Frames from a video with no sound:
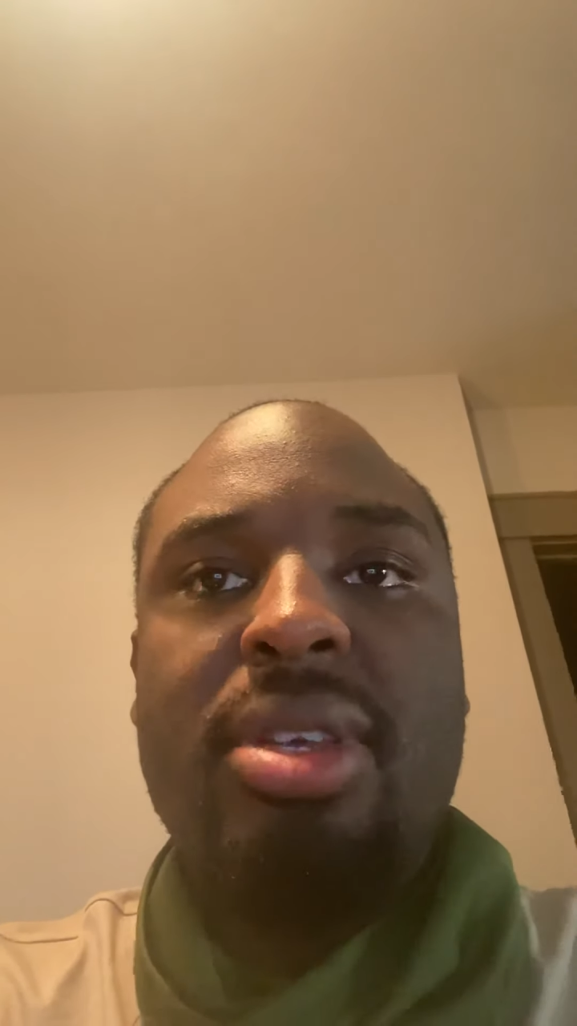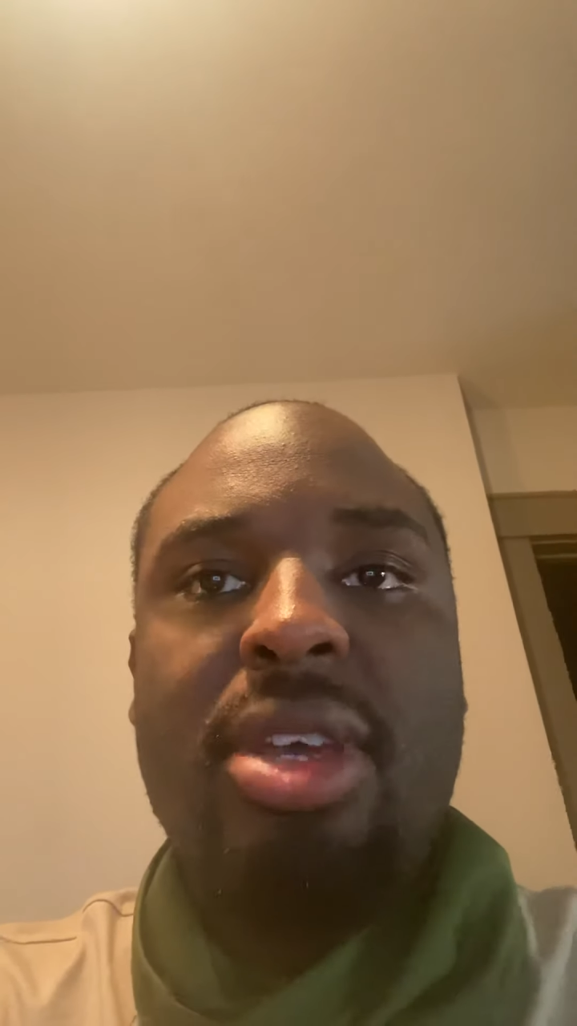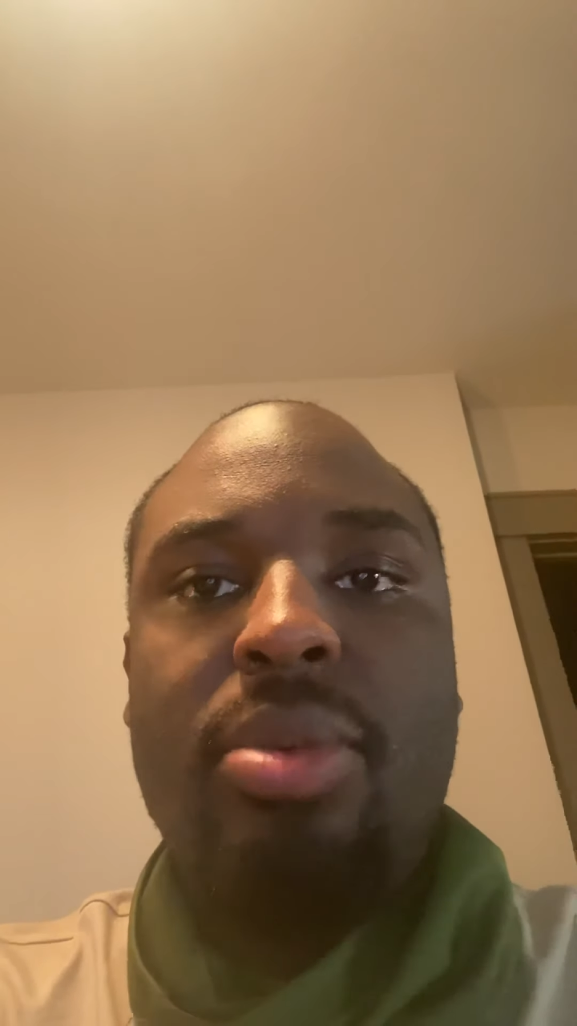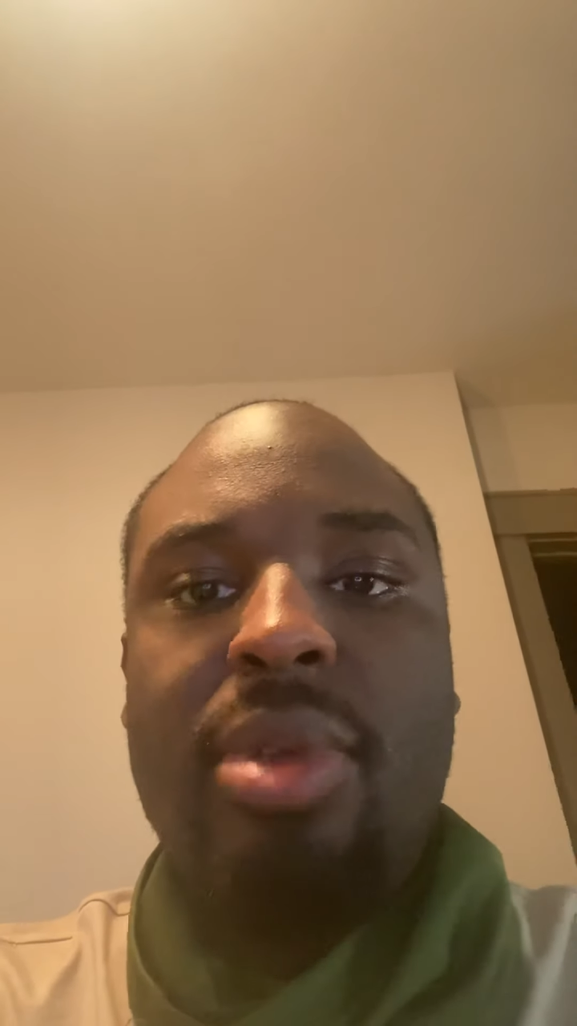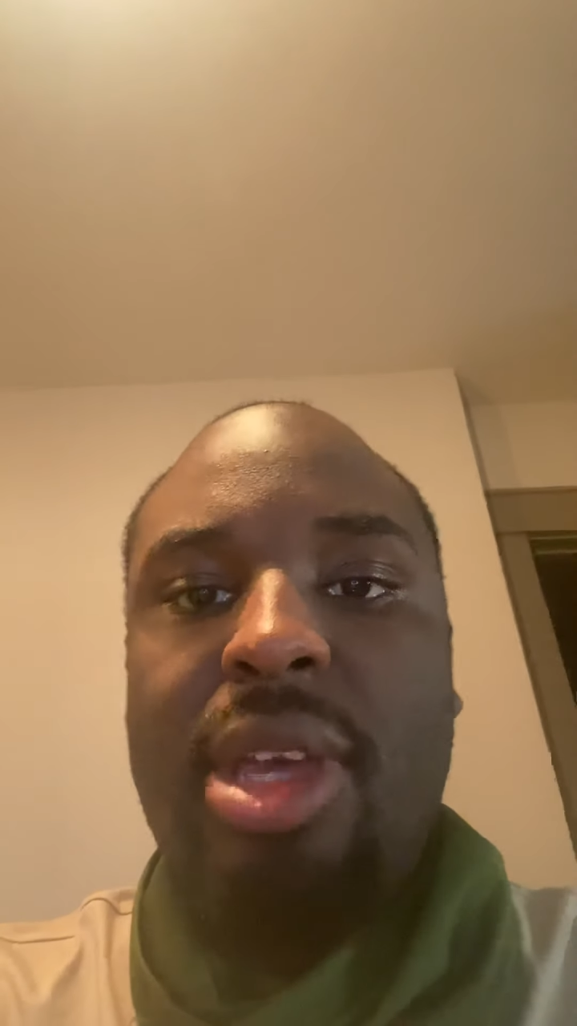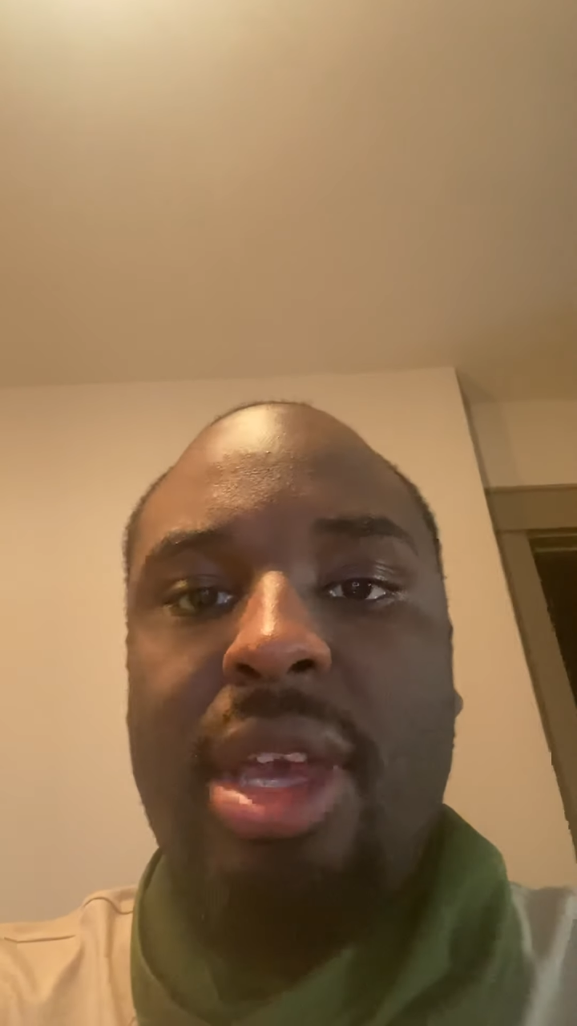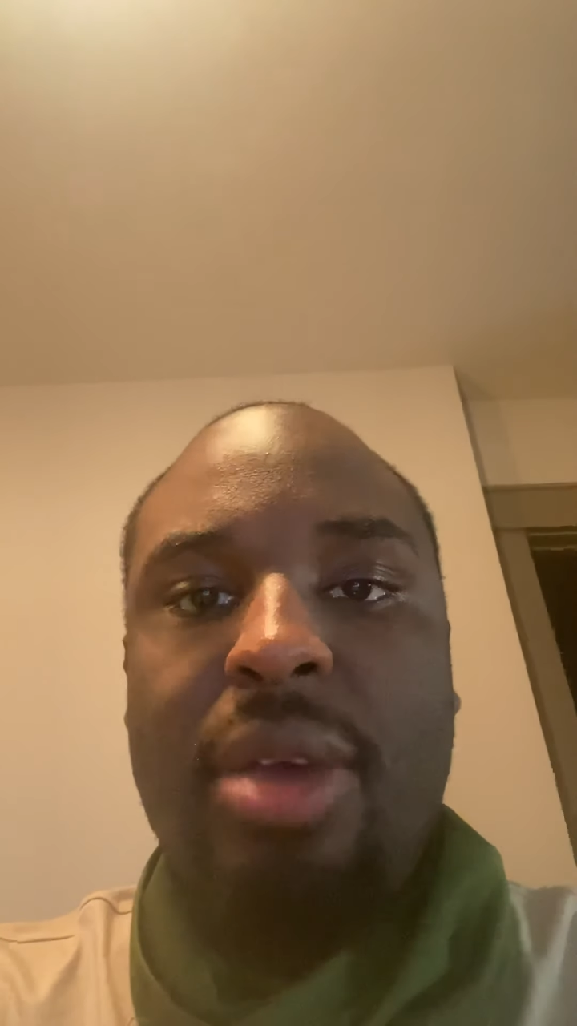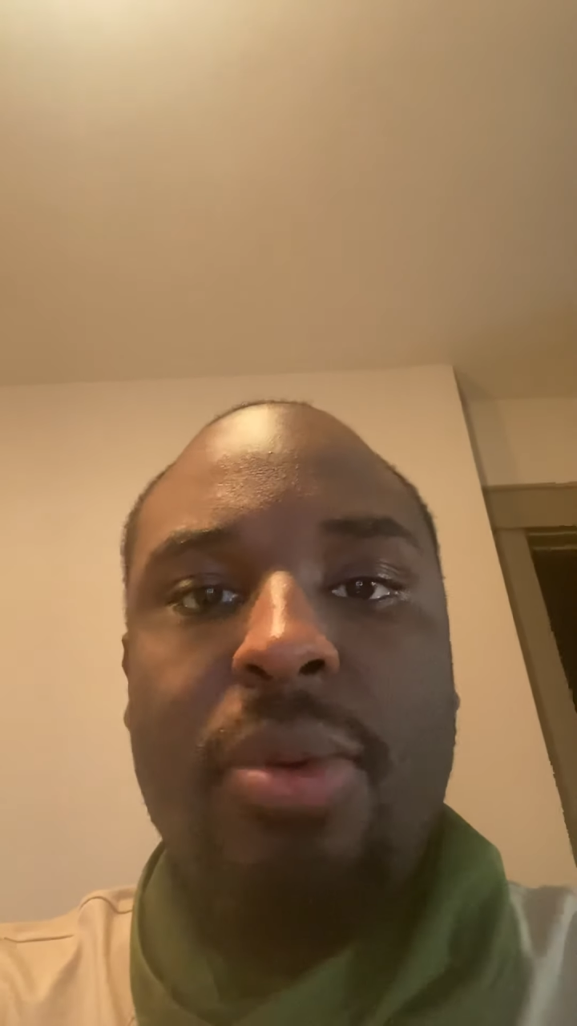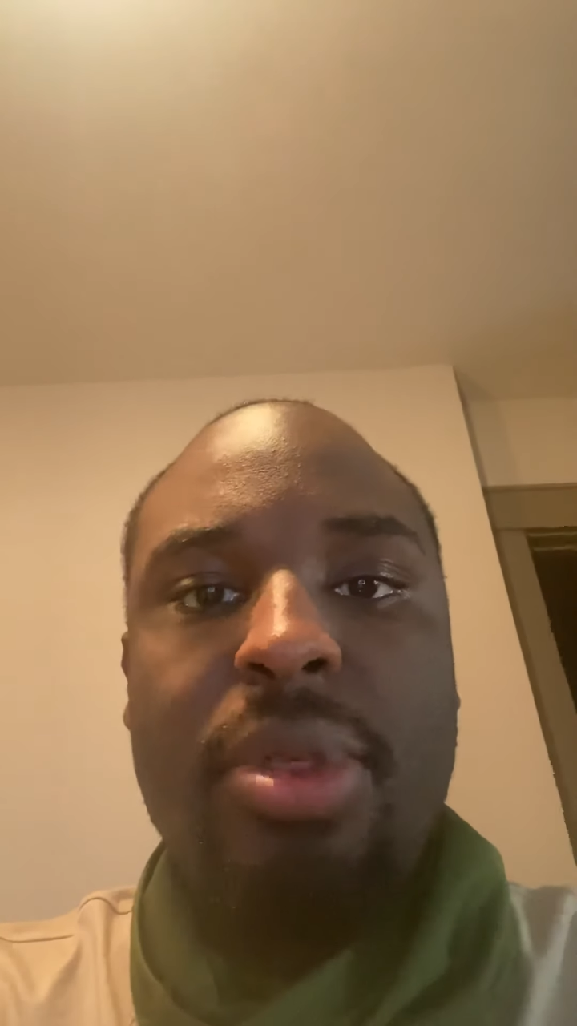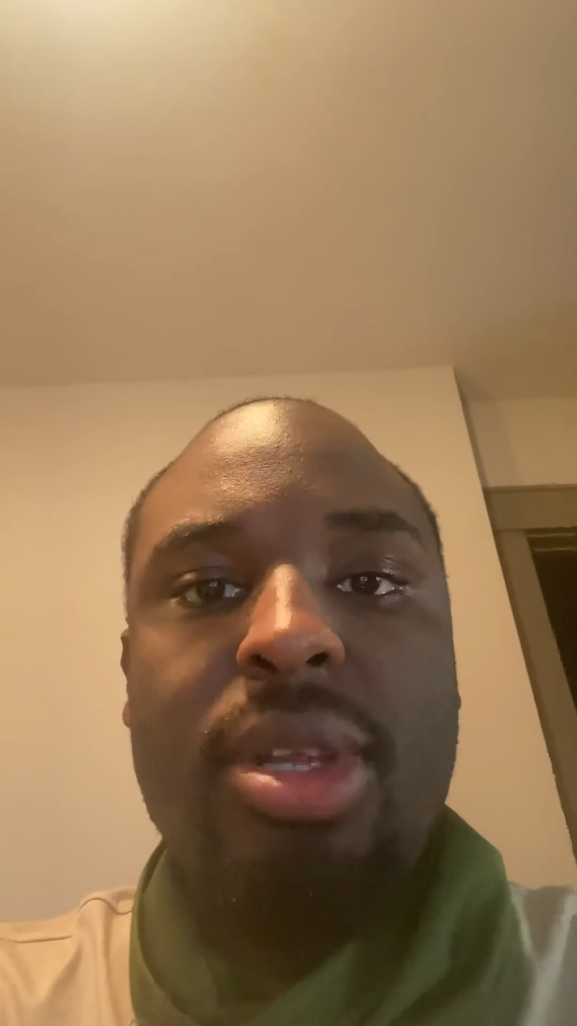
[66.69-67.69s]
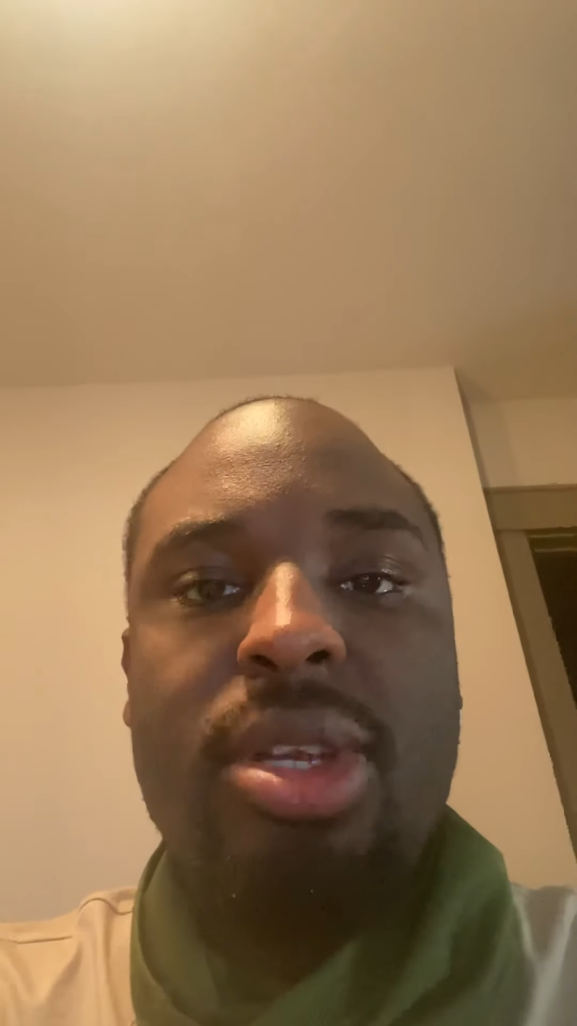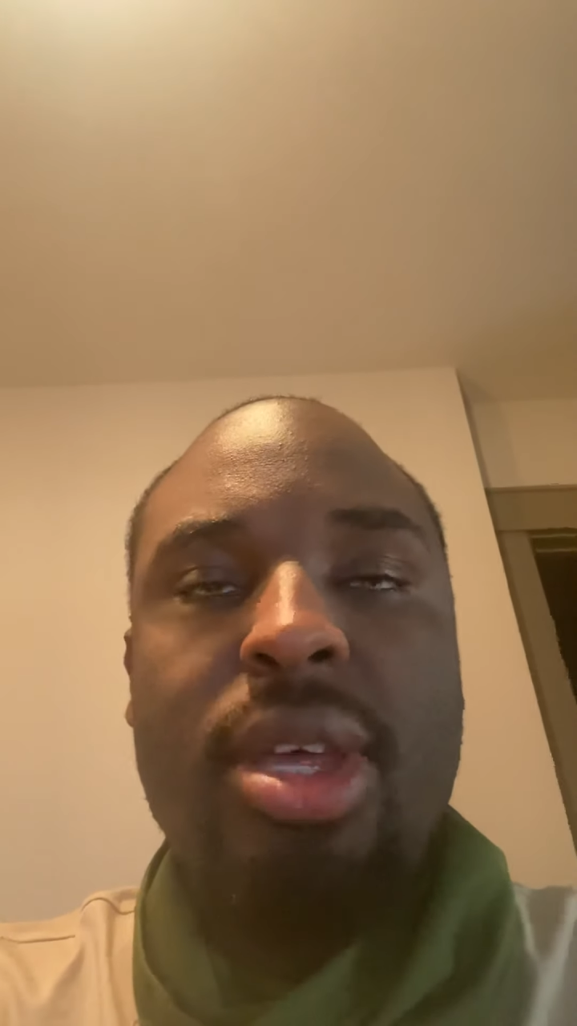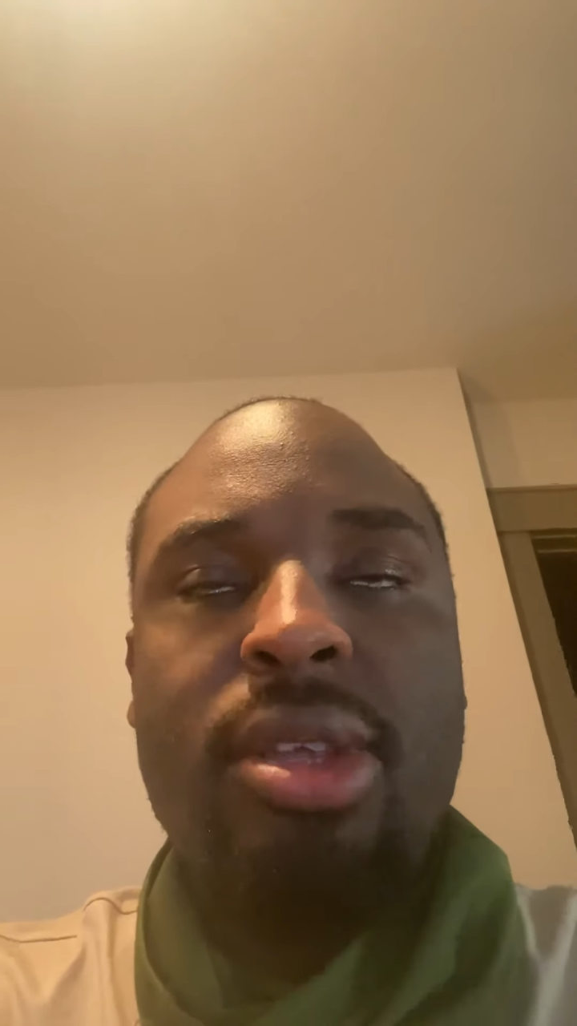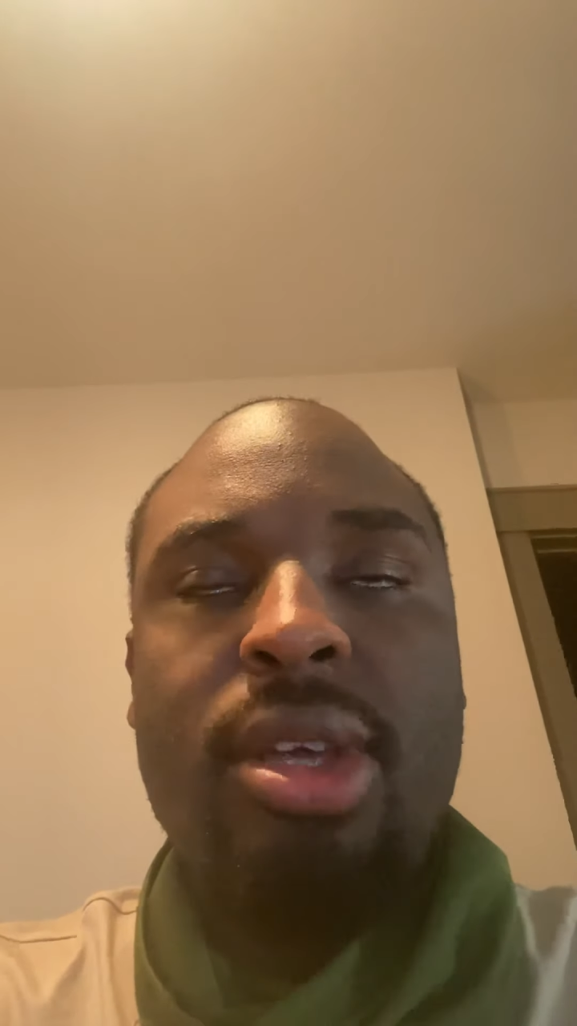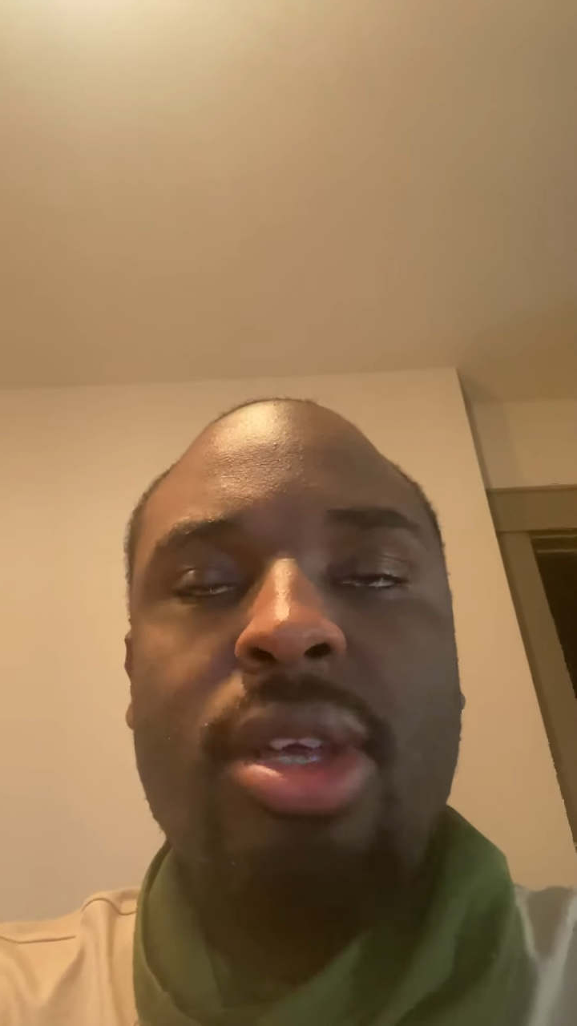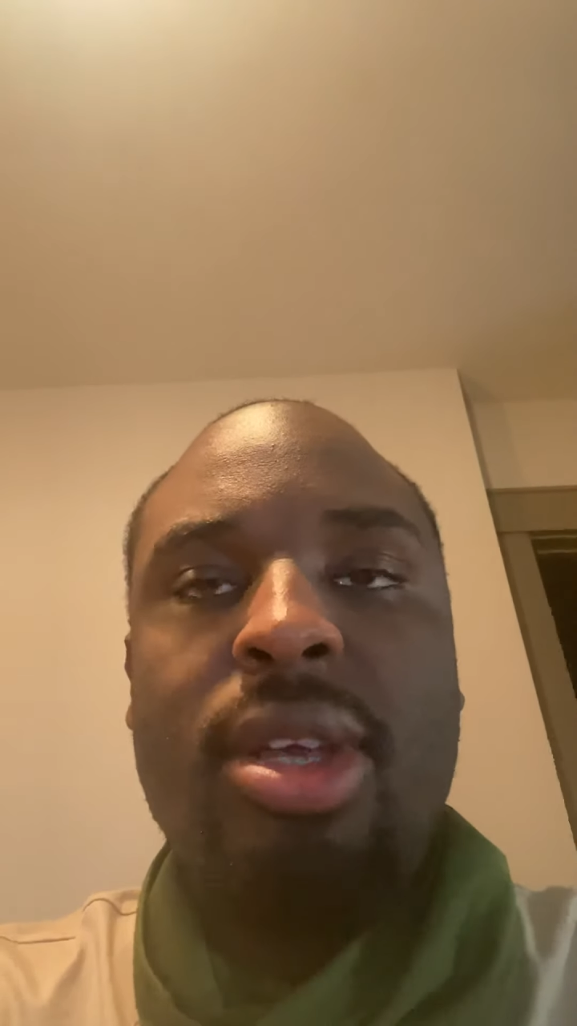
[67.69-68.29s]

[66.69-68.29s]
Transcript: communicate with each other.